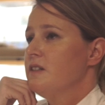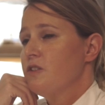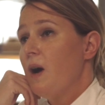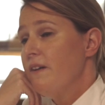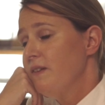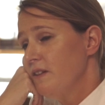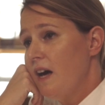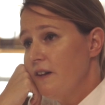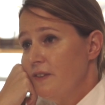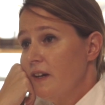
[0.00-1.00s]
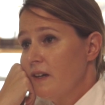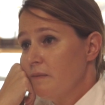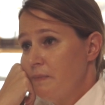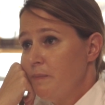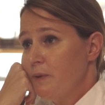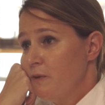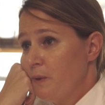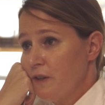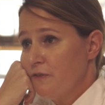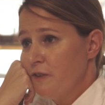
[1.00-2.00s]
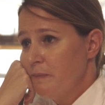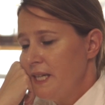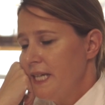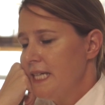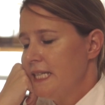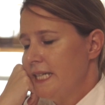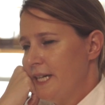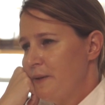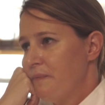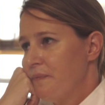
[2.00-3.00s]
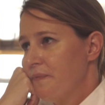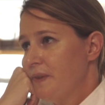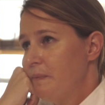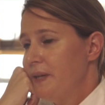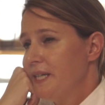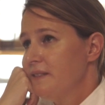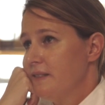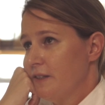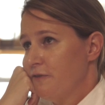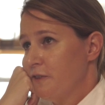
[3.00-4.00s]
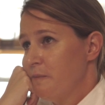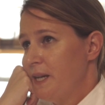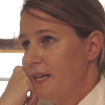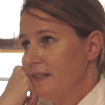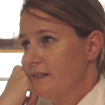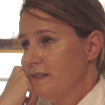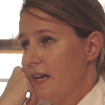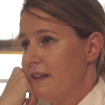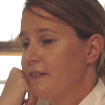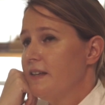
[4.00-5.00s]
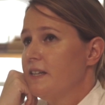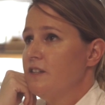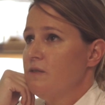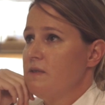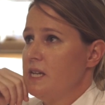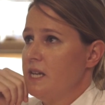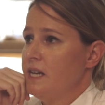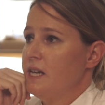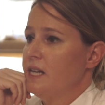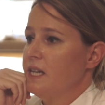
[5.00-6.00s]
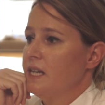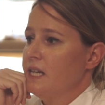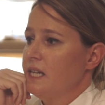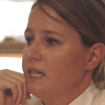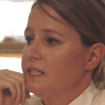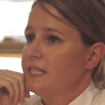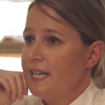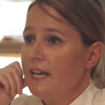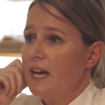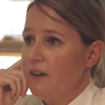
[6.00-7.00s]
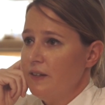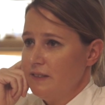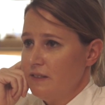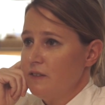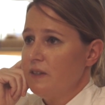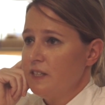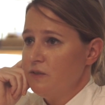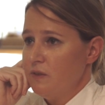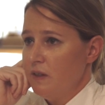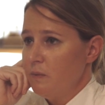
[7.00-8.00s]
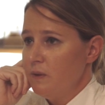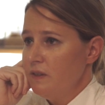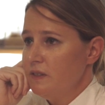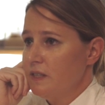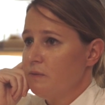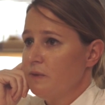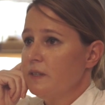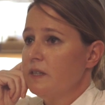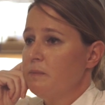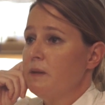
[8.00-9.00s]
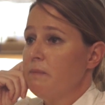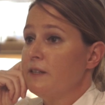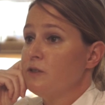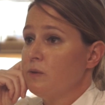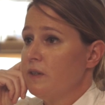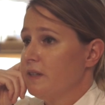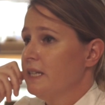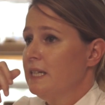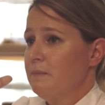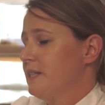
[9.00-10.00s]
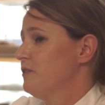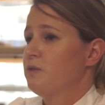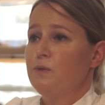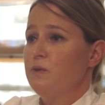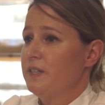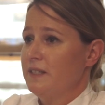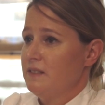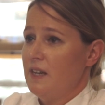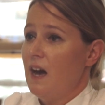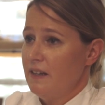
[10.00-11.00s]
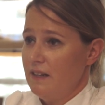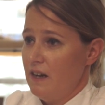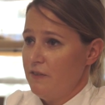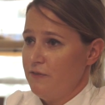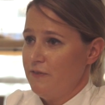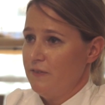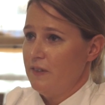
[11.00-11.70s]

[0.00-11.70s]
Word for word: So I have a lot of young people who work for me. Um, the biggest thing for me is, is I think you need to get out into the restaurant world and really be mentored because schooling is not enough.